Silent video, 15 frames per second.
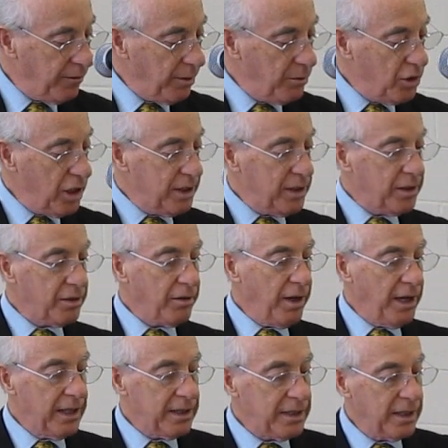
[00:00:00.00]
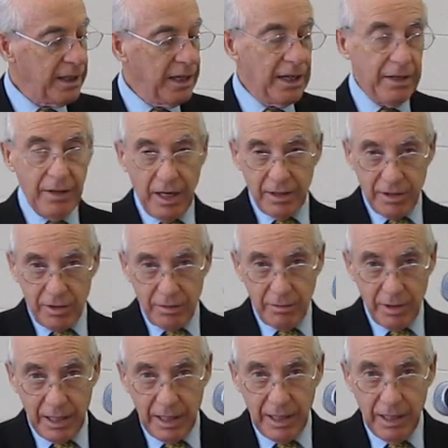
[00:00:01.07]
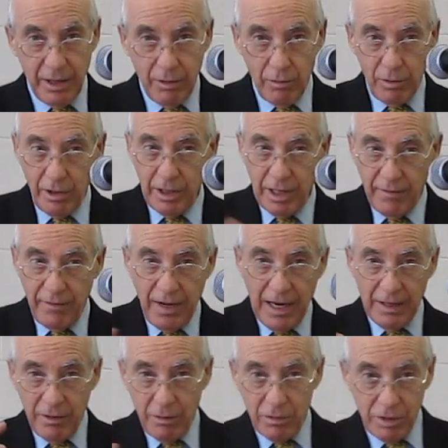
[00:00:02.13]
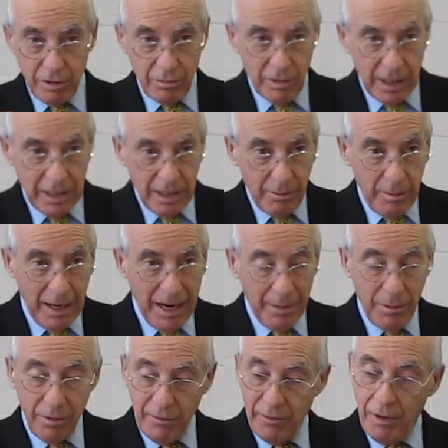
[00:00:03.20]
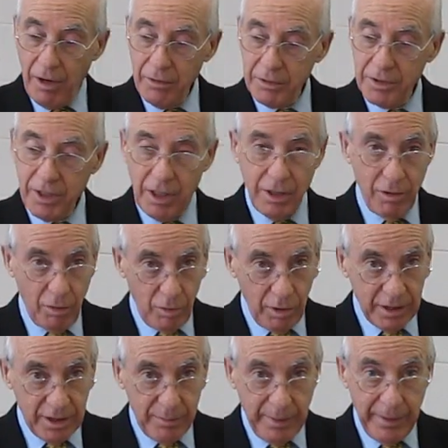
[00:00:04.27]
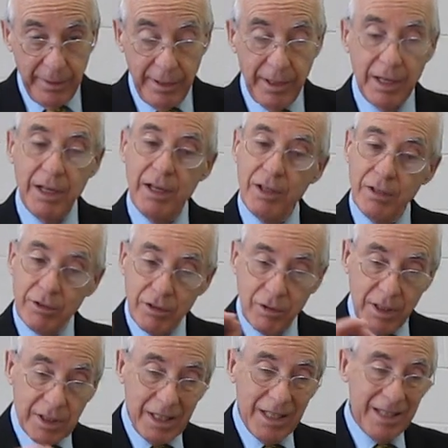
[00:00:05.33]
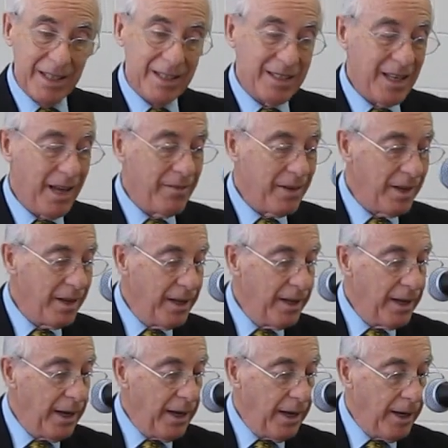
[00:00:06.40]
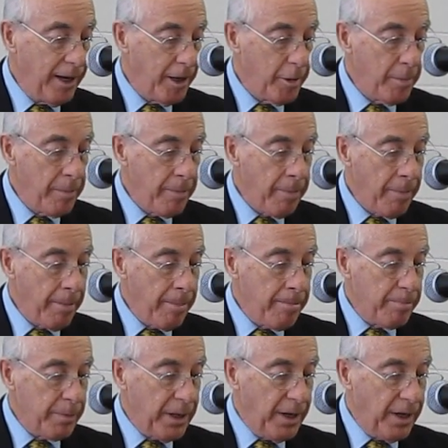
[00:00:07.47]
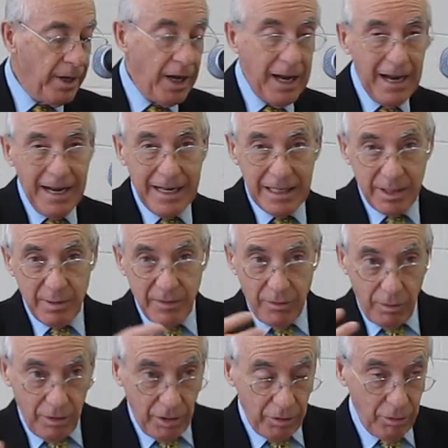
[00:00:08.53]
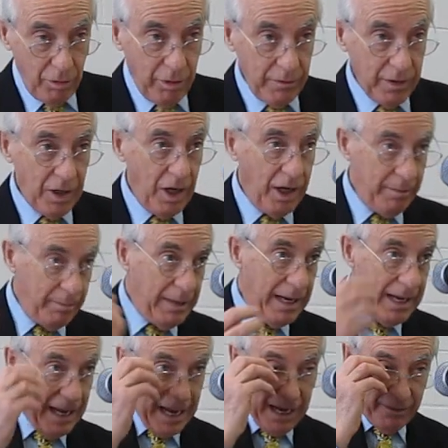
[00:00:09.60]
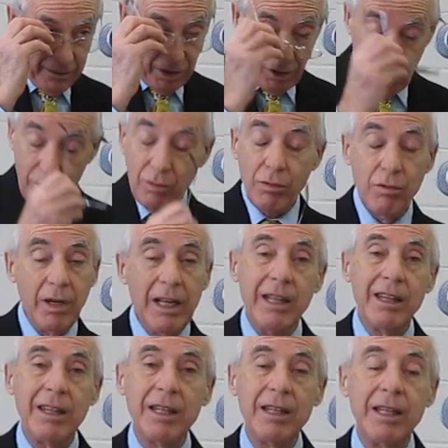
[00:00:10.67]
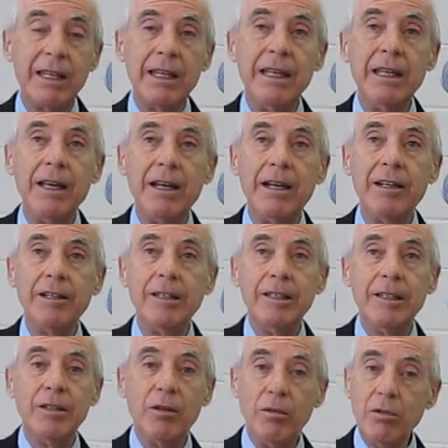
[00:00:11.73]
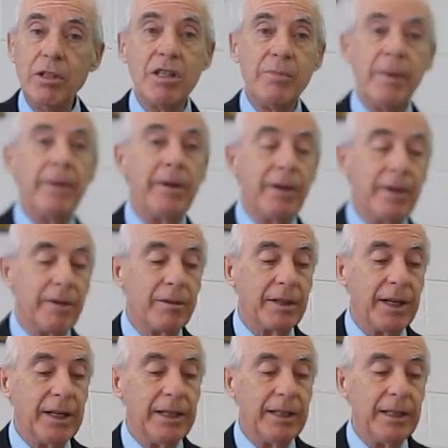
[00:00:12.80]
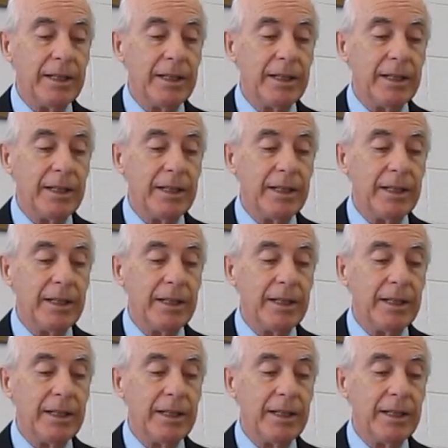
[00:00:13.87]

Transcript: And from Jesus Christ, that's three. Where do you find those three in the Bible? The Father, Son, and Holy Spirit. So you see the seven. Um, uh, eyes before the throne of God may have to do with the uh, Holy Spirit, okay?